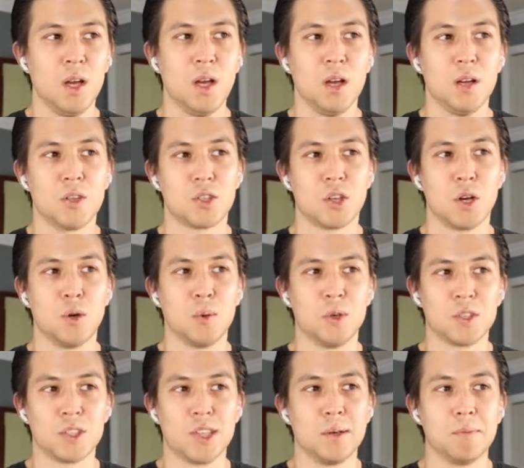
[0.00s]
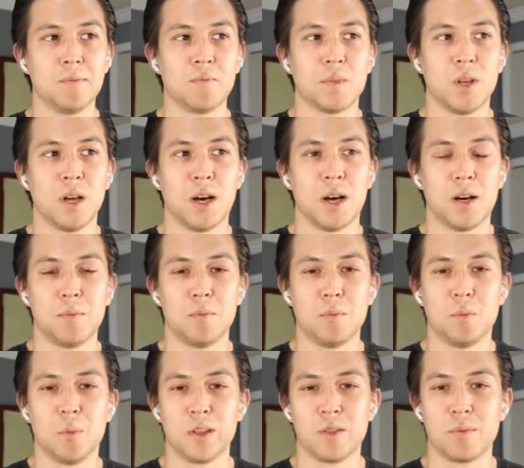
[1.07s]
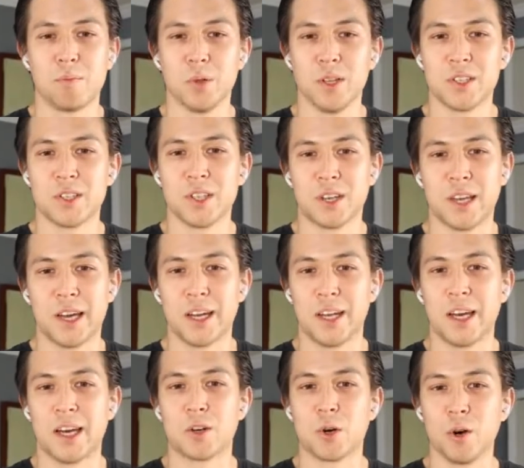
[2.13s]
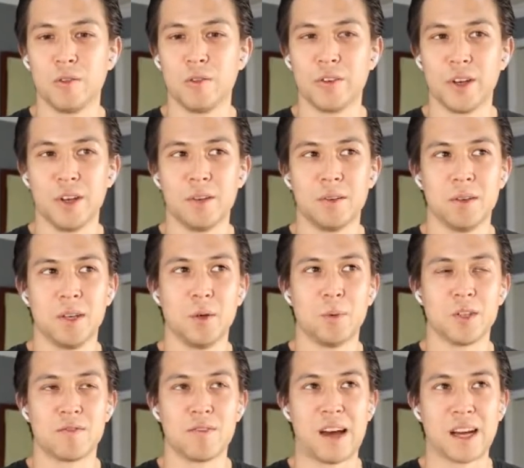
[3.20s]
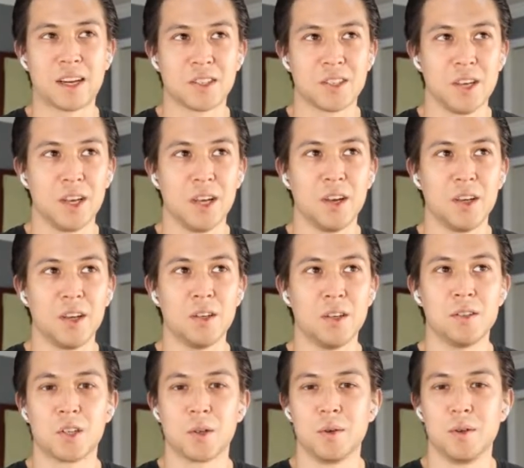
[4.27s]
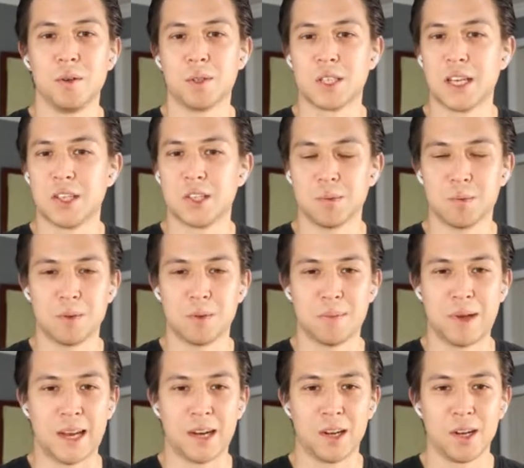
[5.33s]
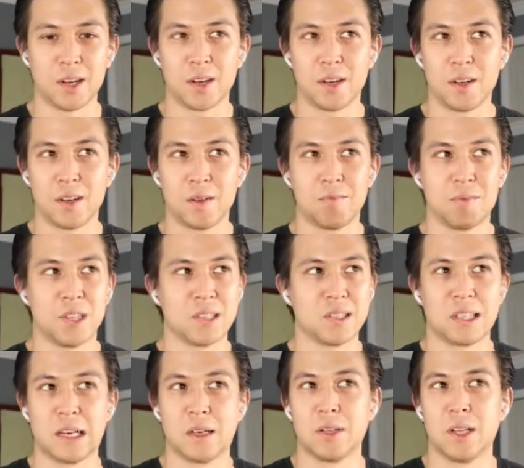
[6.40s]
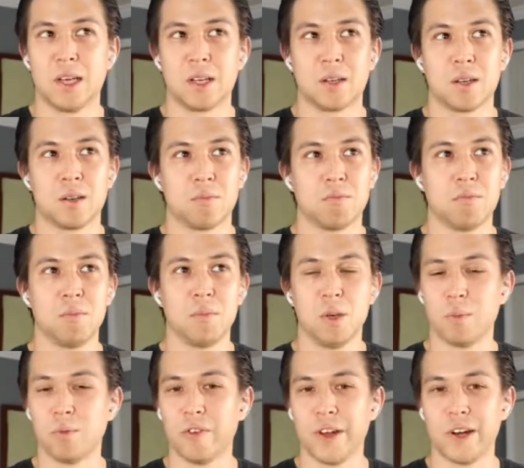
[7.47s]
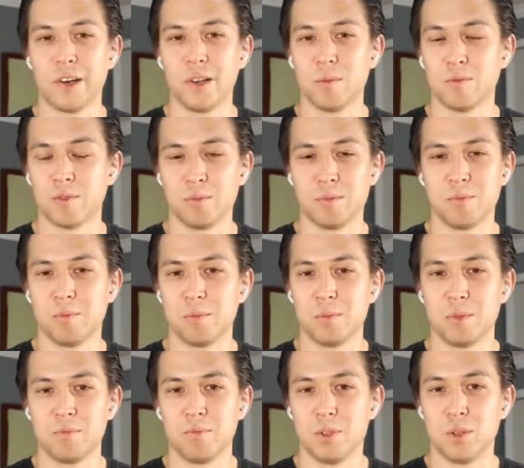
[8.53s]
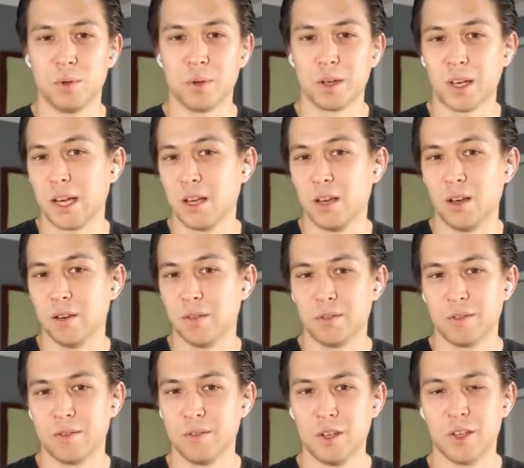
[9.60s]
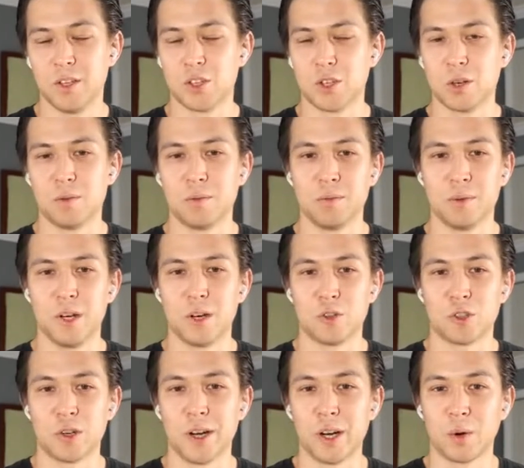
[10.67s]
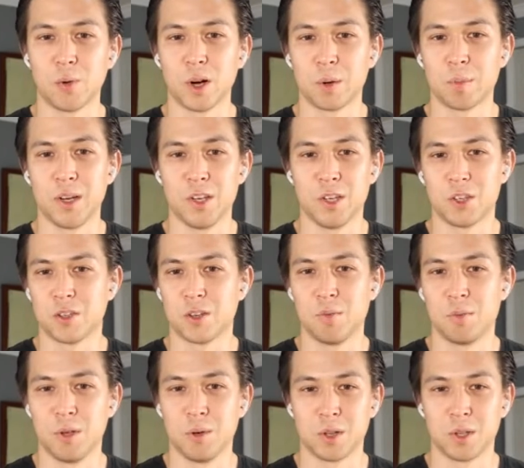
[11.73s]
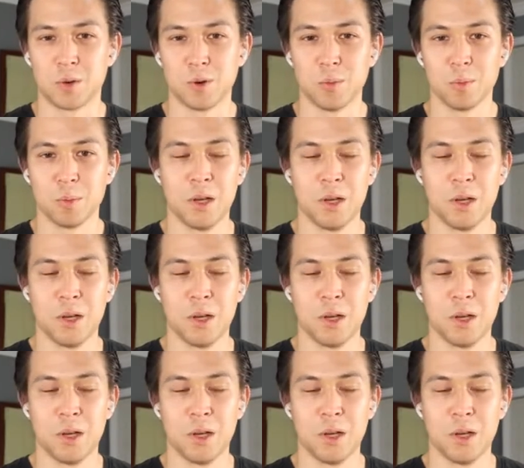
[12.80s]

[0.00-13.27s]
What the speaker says: So we'll see. With Pulisic, he had COVID. He was vaccinated, so he was asymptomatic. Doesn't sound like it prevented him from doing any of his own, training work, but he just couldn't be with the group.